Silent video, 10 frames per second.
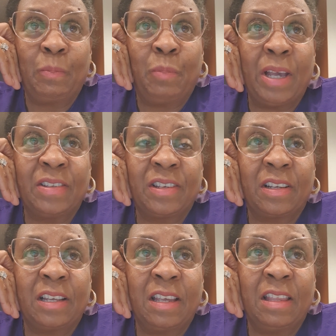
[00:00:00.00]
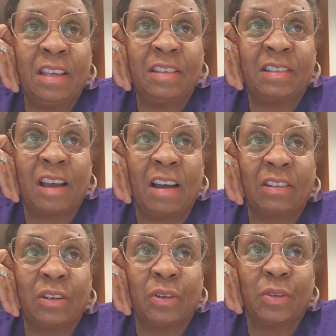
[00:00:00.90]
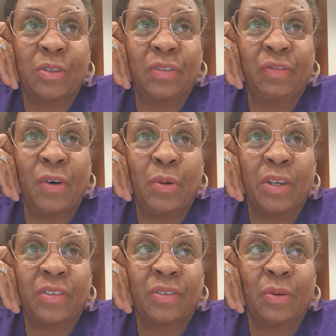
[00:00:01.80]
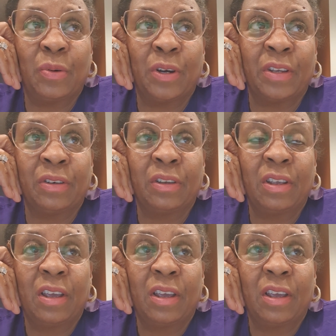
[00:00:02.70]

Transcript: basically, these doctors focus on